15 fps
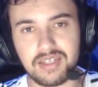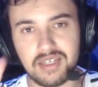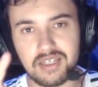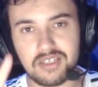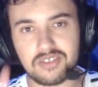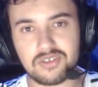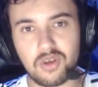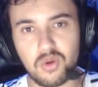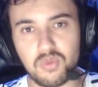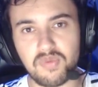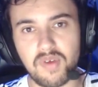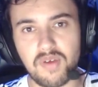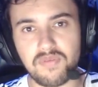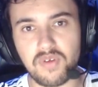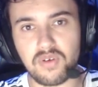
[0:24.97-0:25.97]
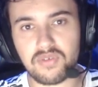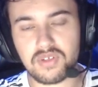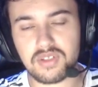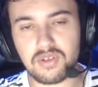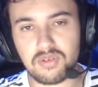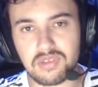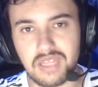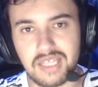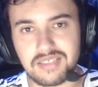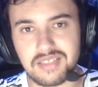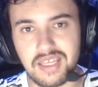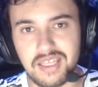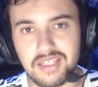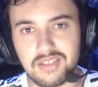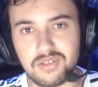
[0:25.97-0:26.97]
So without further ado, let's get
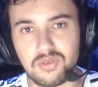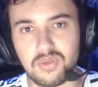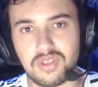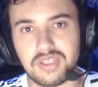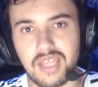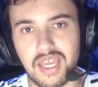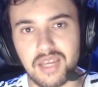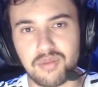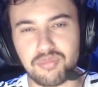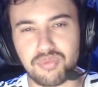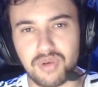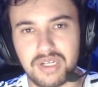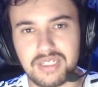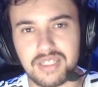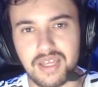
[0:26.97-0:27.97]
into the deck breakdown.